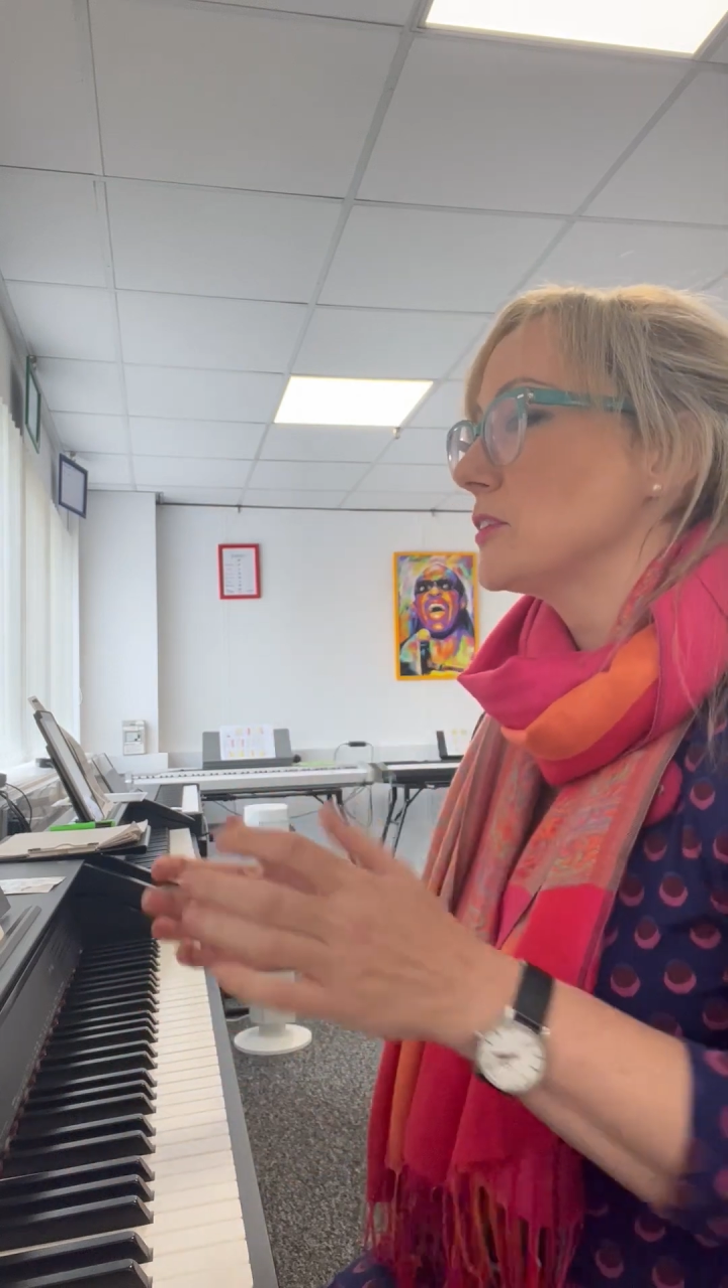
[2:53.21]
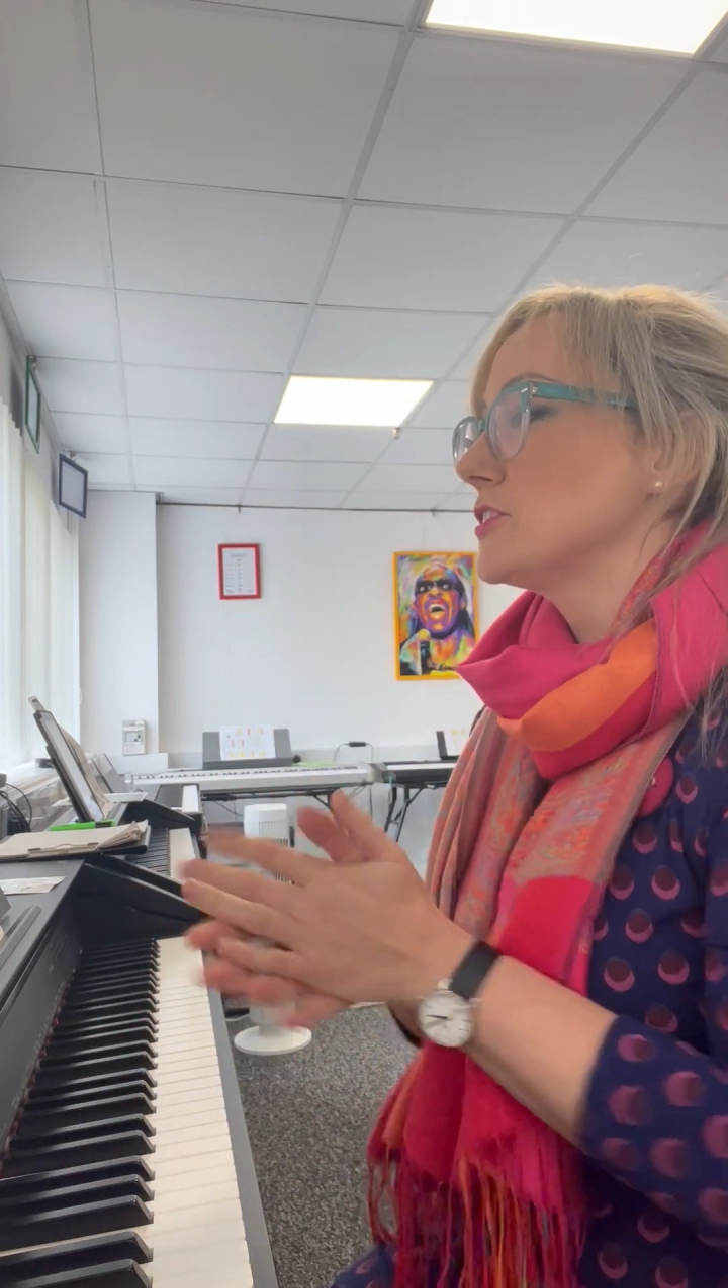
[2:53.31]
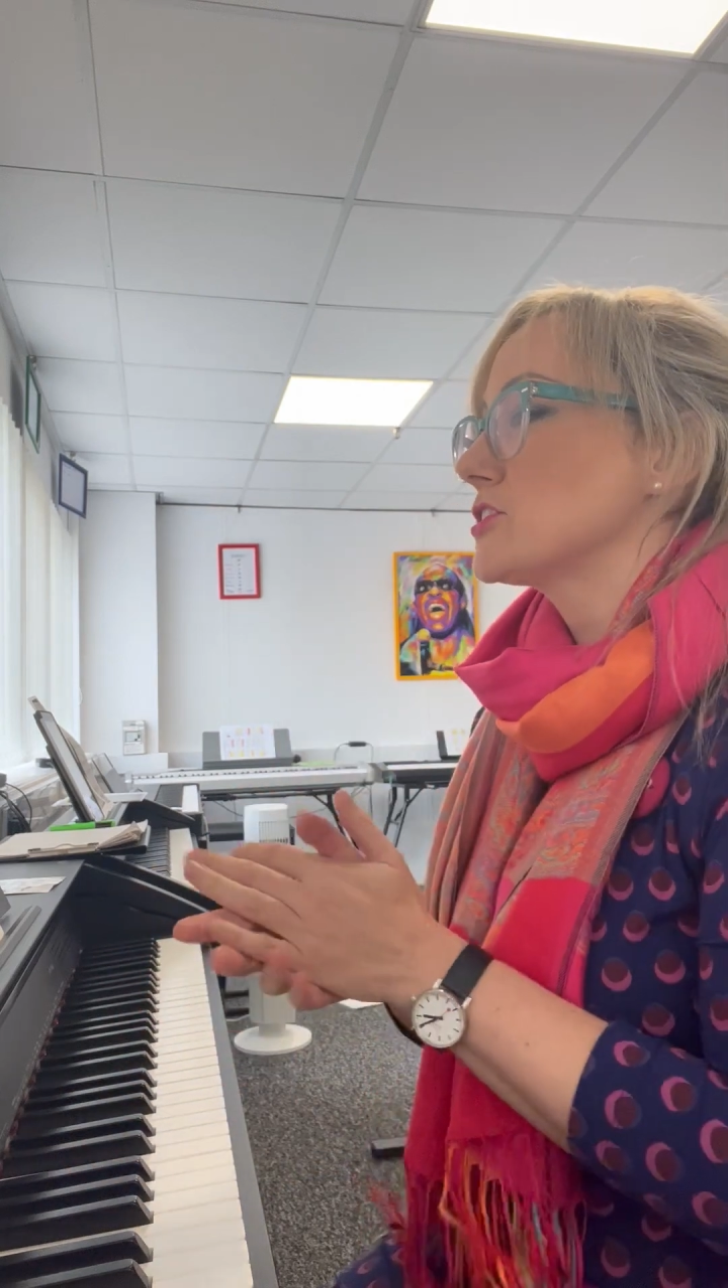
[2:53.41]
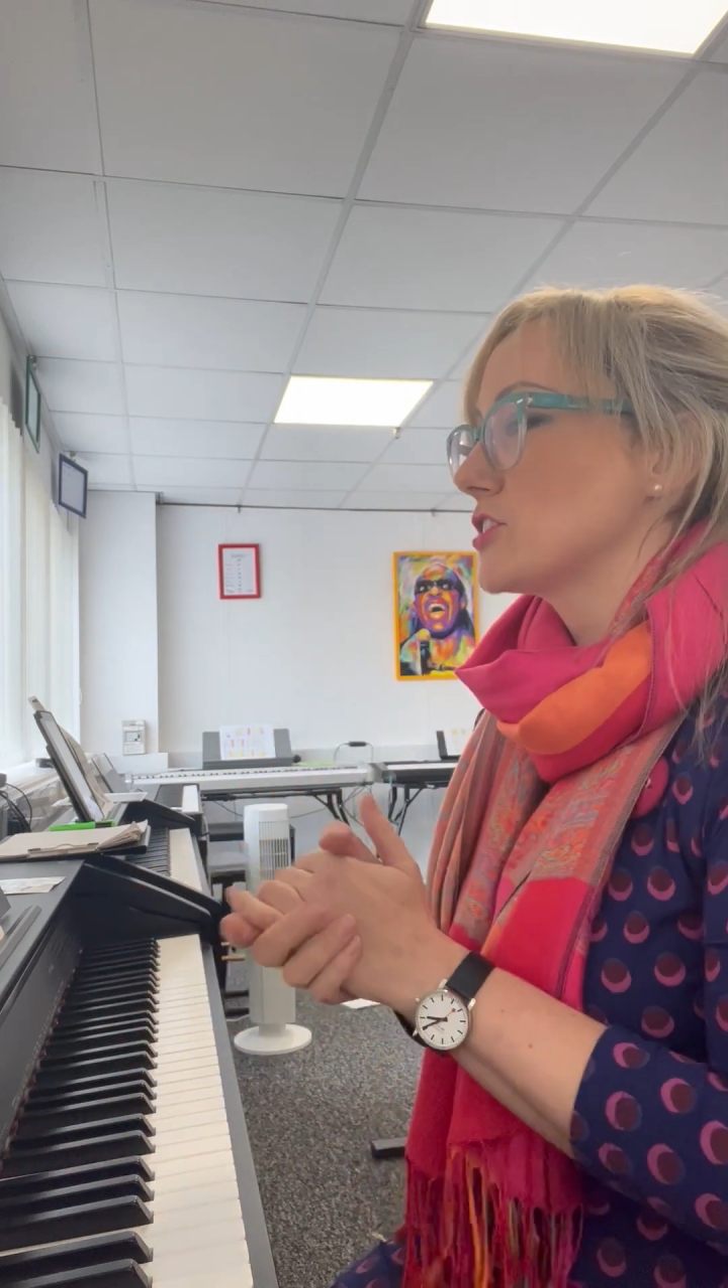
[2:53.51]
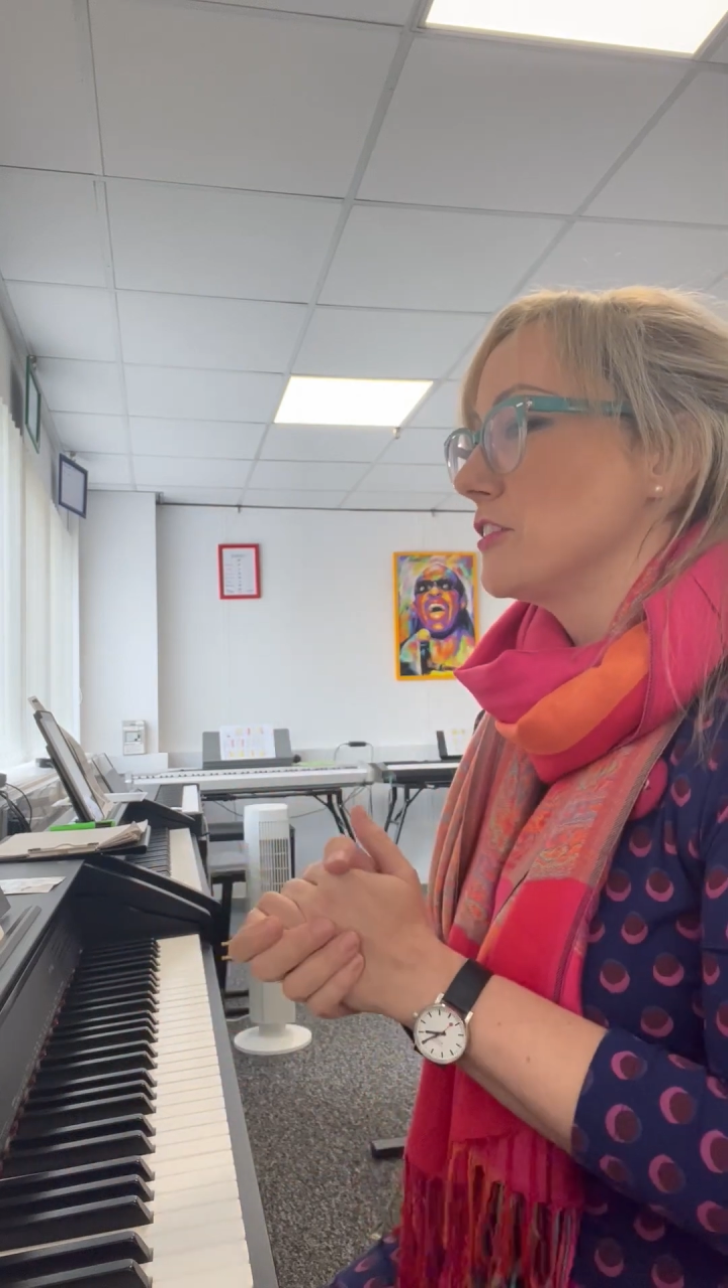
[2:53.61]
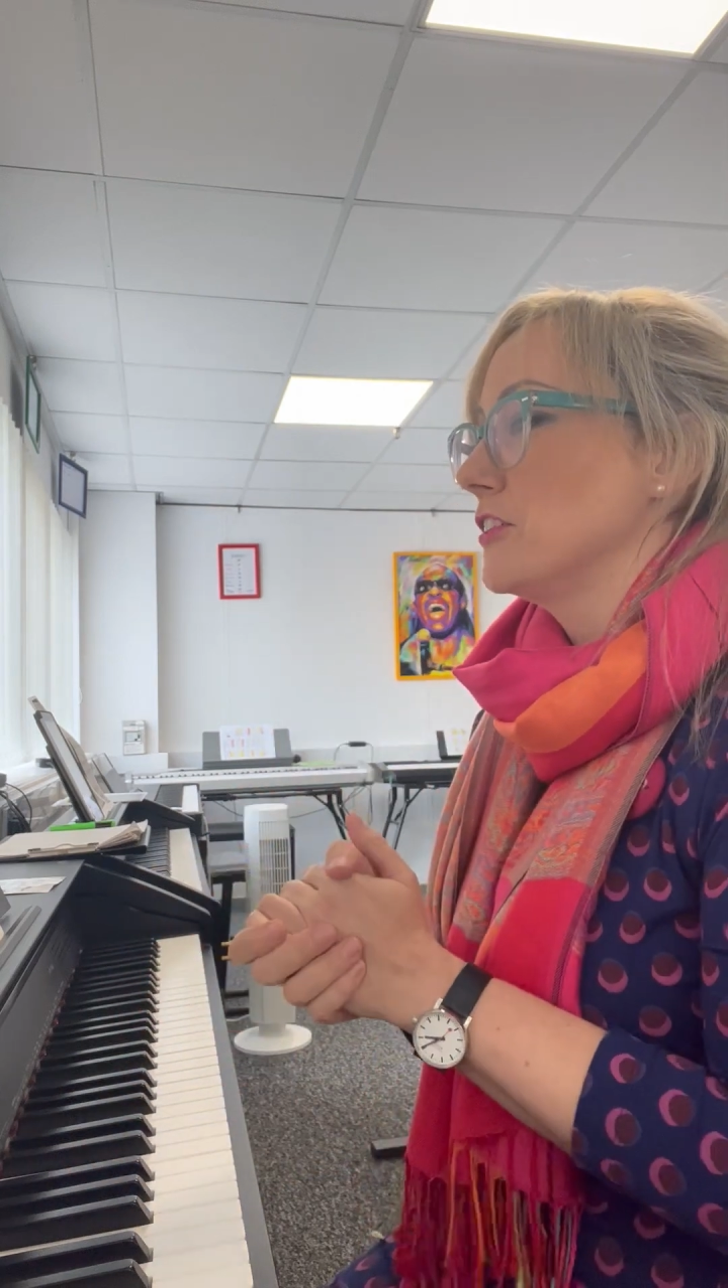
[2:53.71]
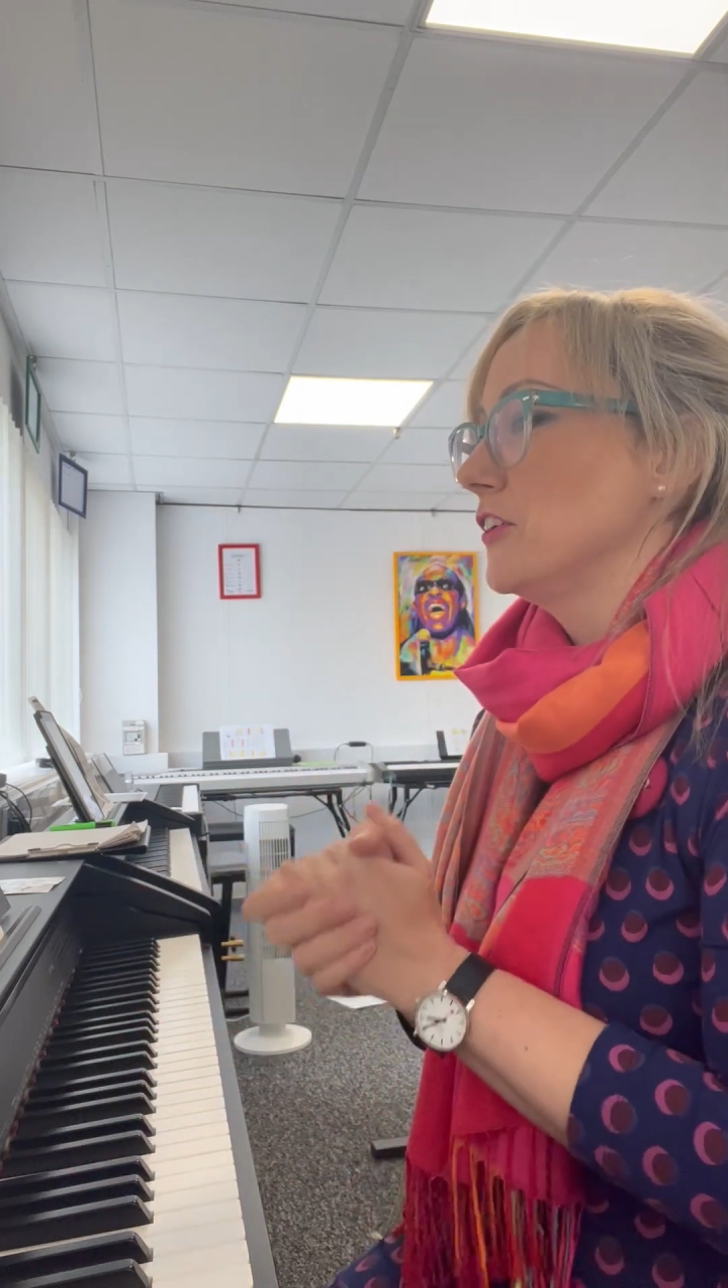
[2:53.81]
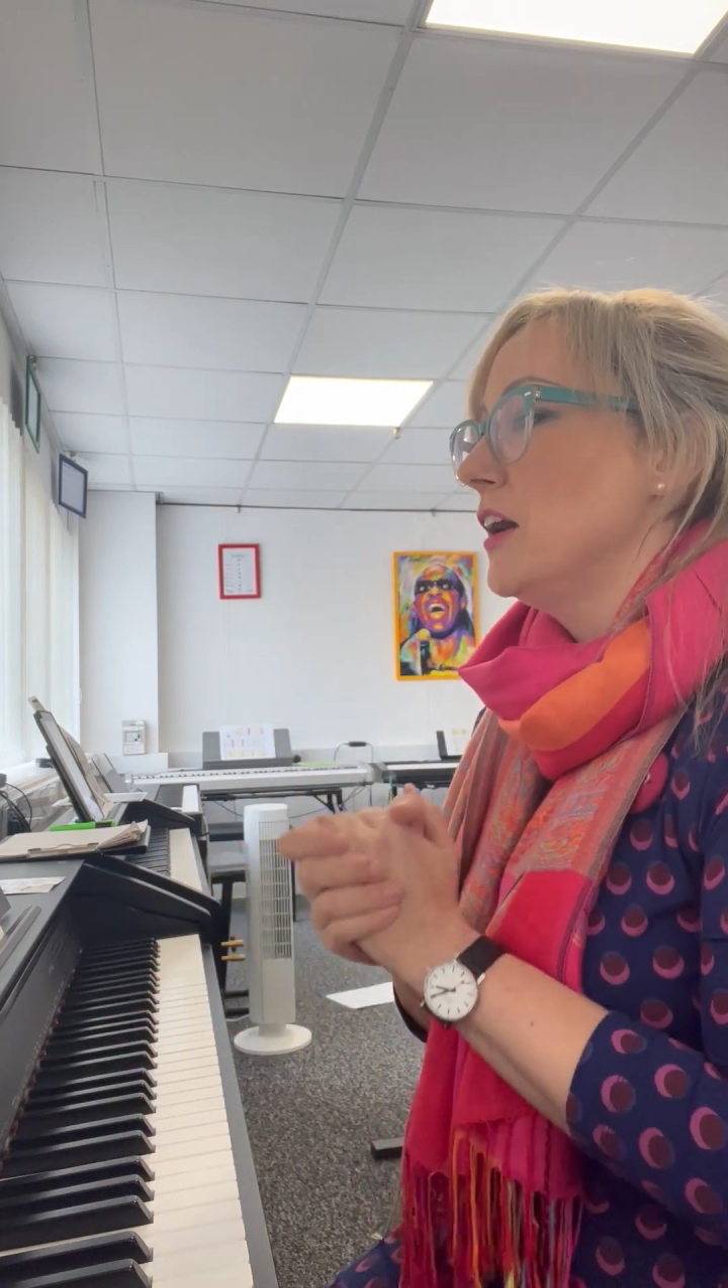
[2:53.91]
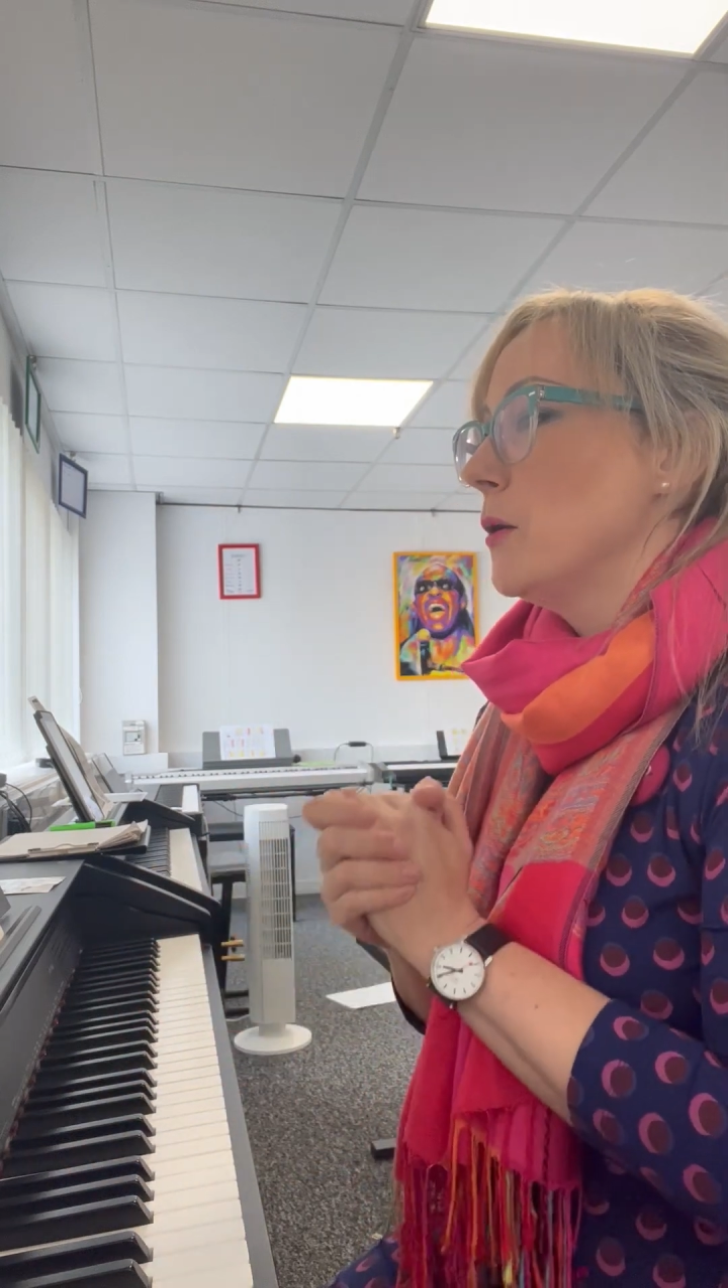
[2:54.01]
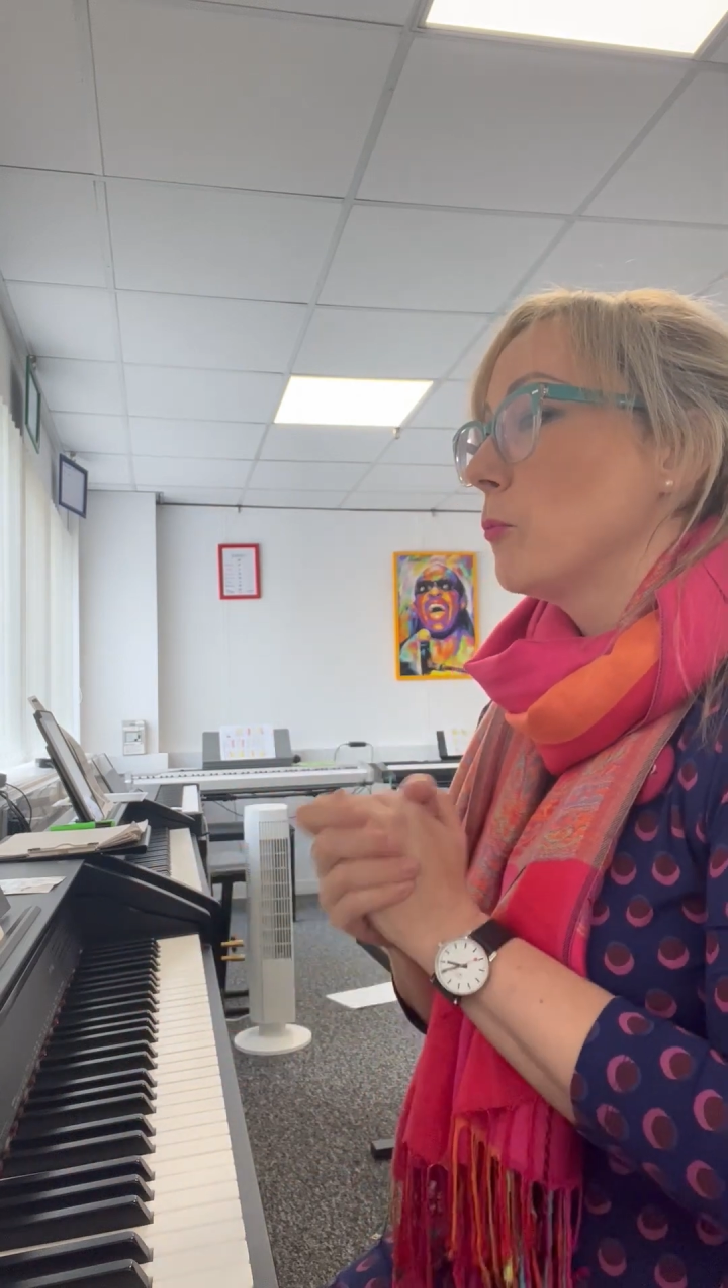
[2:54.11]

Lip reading: to show you